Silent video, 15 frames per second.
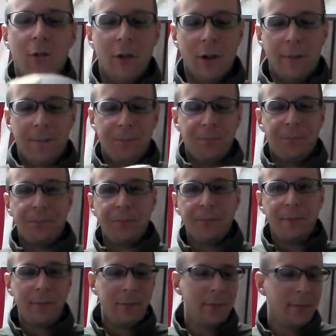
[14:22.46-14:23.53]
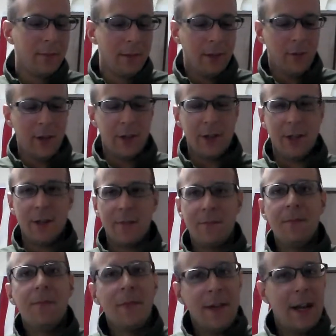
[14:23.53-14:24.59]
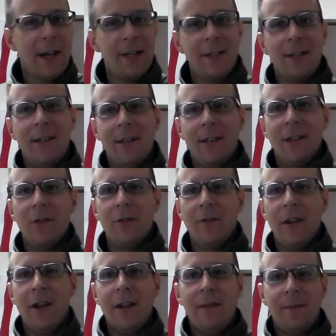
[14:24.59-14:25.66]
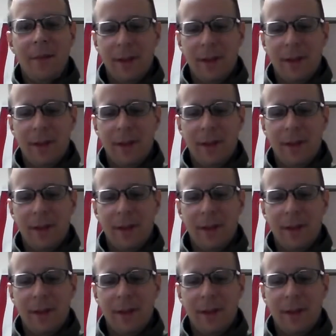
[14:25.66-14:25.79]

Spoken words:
Corps, which is nice in its own right,